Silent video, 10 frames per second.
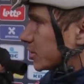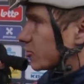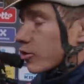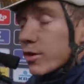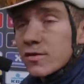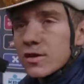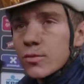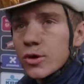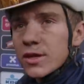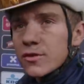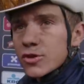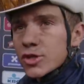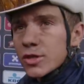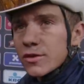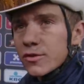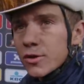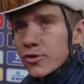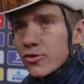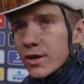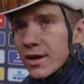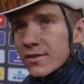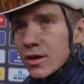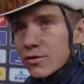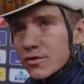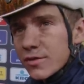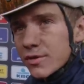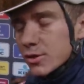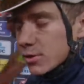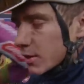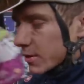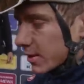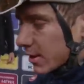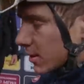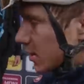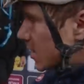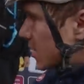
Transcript: but the strongest team won, that's for sure. If you are three guys out of seven, you are